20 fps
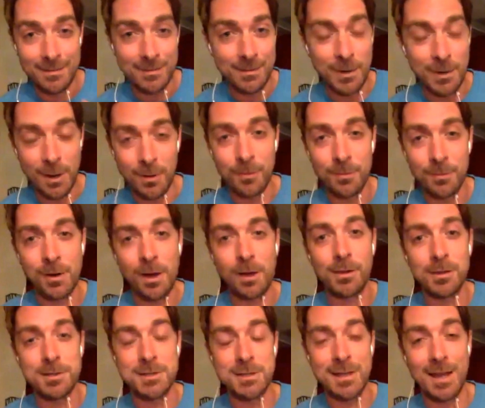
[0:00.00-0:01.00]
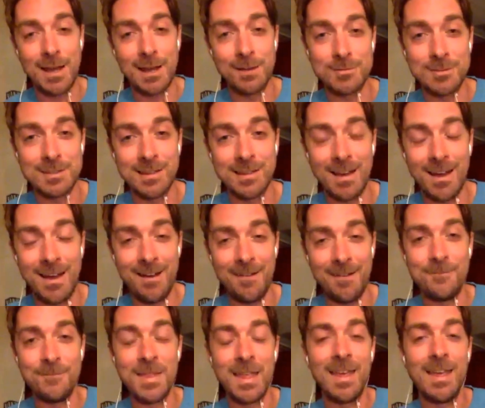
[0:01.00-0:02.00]
you know, college times.
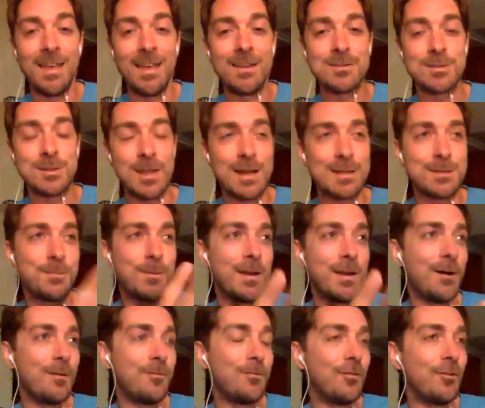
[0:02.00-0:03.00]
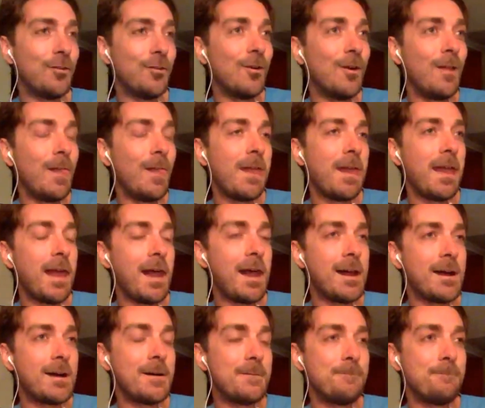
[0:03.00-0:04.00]
So that's been helpful.
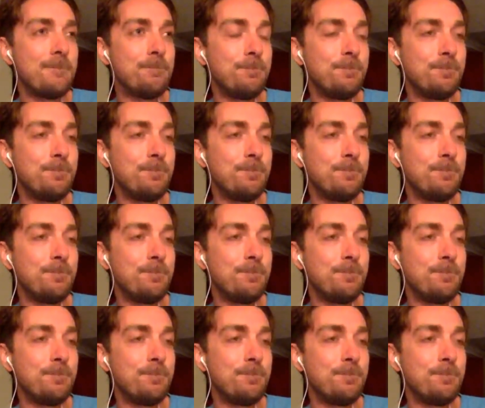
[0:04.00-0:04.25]
Yeah.